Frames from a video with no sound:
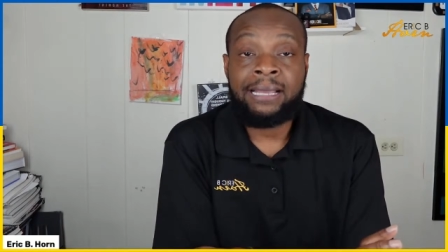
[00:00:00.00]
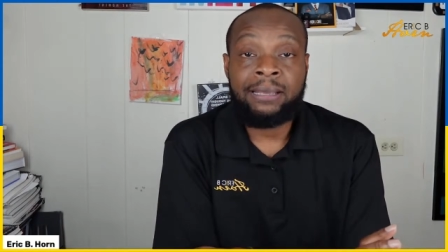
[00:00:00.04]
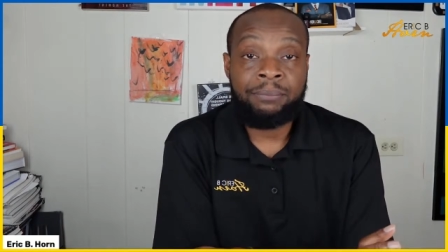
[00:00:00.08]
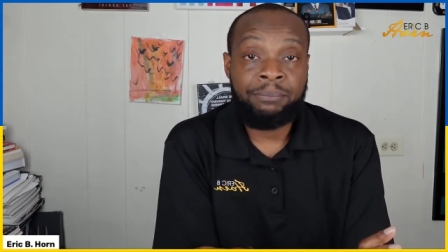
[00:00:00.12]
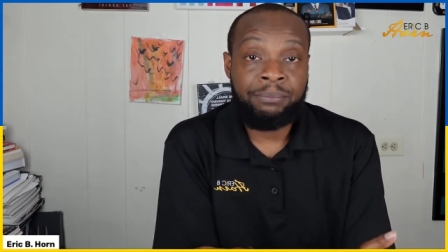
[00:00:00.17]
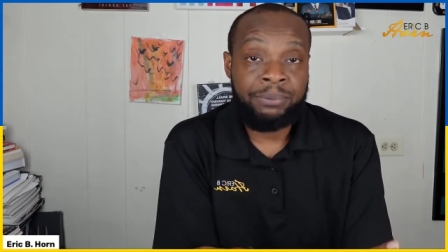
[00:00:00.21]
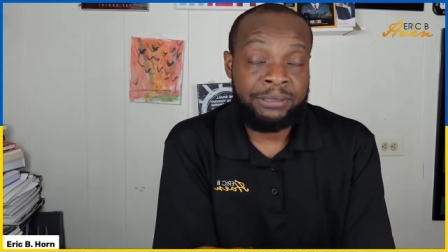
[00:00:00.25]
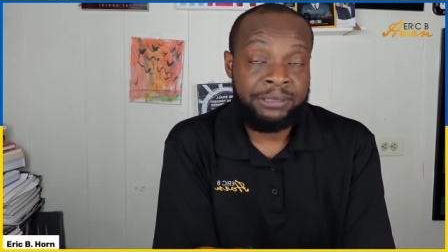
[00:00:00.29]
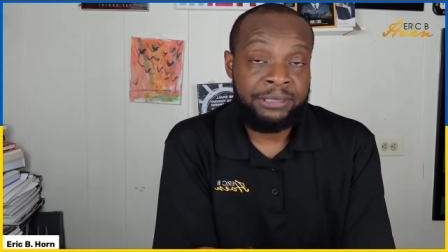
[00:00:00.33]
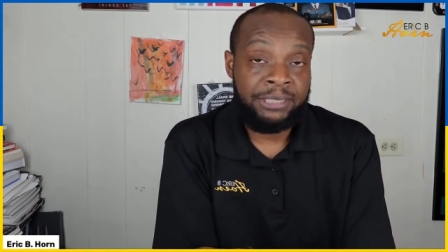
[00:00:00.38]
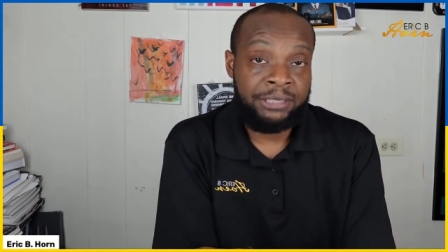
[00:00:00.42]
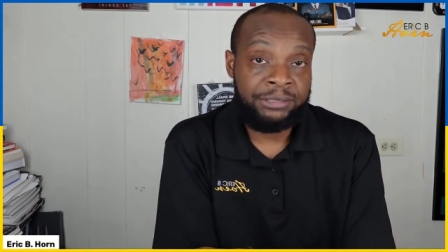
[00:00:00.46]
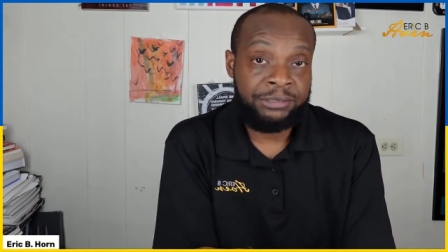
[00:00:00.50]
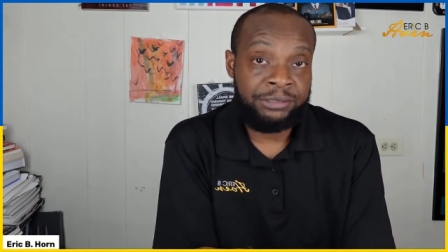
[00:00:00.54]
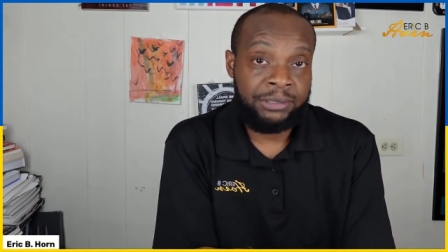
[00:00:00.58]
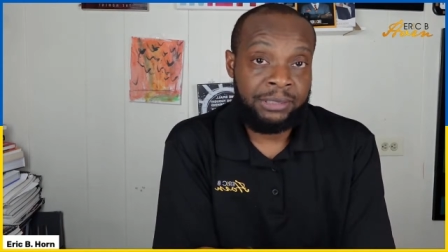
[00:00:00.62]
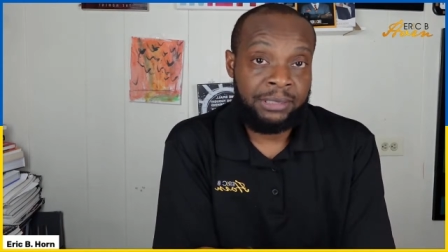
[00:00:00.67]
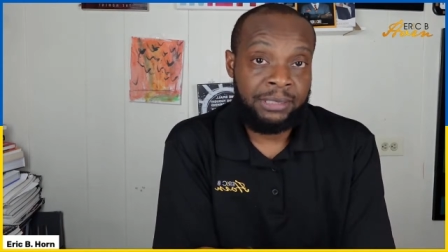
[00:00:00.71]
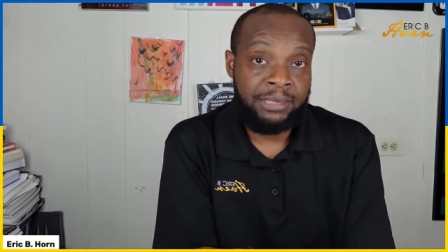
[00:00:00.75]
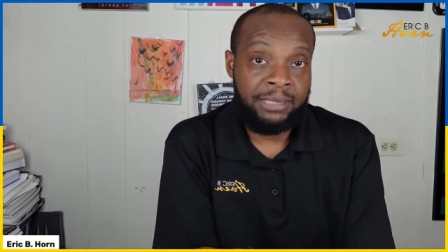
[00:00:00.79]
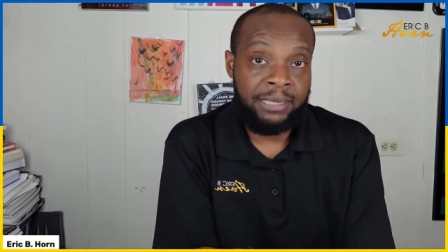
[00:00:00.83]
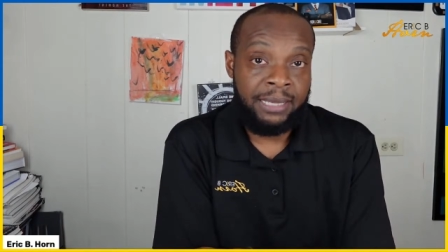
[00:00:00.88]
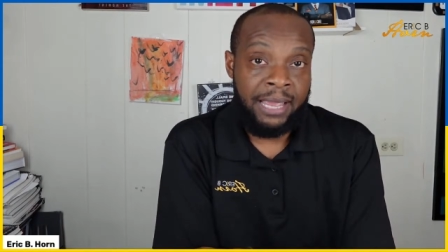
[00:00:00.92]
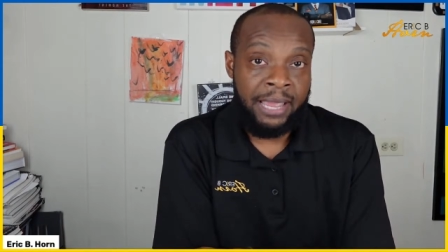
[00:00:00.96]
that can
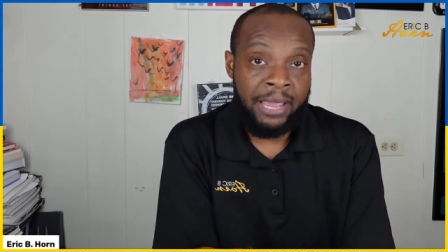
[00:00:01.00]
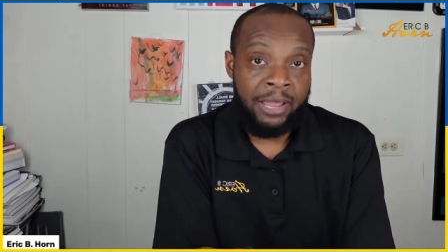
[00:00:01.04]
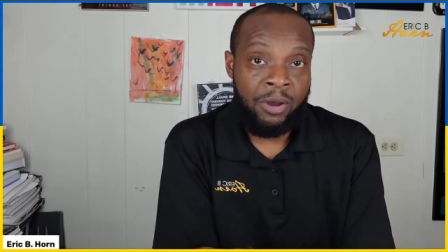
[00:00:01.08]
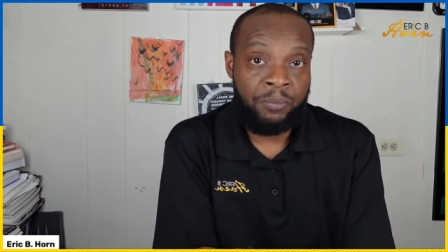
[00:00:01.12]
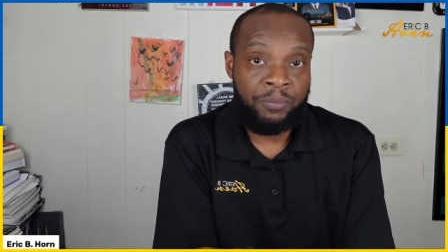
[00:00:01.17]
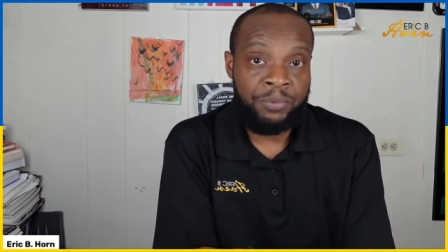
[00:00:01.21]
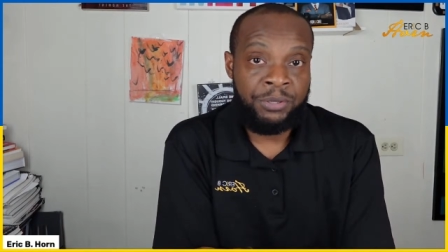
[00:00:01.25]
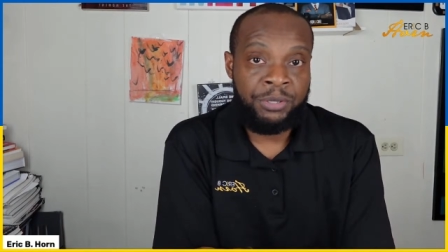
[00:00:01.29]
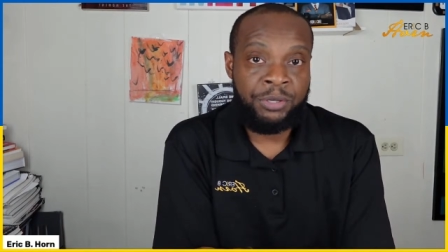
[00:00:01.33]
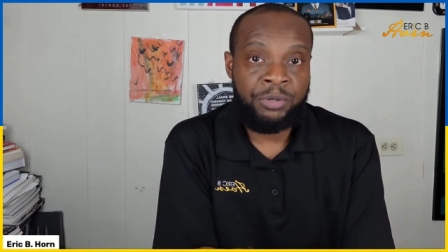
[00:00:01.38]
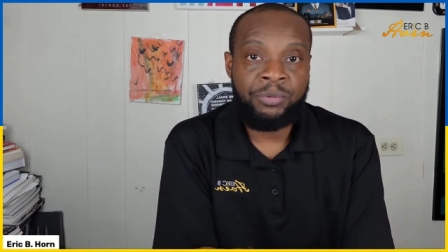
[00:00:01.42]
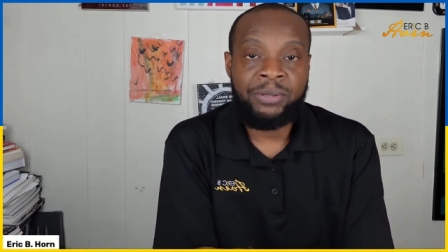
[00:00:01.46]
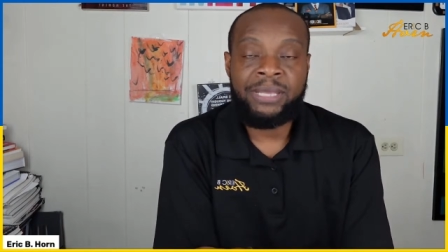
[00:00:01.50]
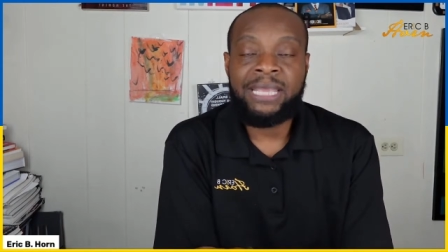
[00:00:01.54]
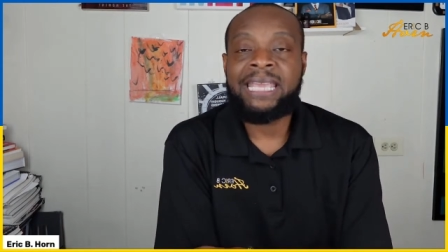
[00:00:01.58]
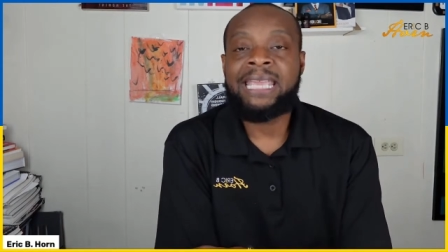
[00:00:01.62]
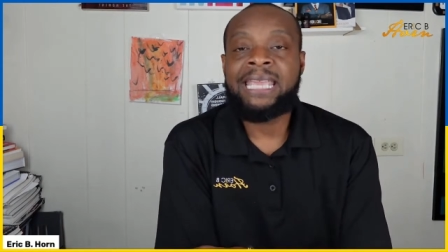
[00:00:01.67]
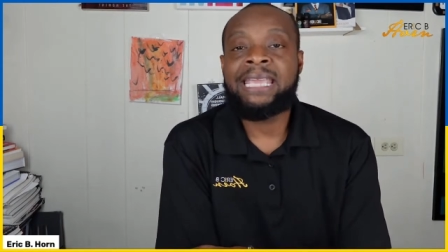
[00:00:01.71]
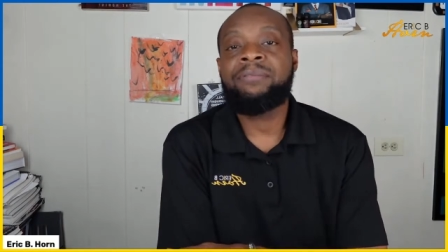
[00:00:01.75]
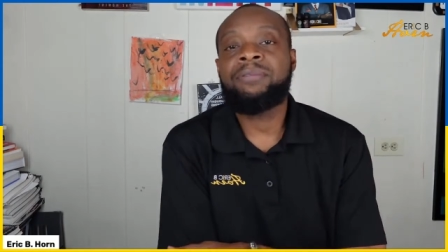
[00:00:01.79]
potentially help you.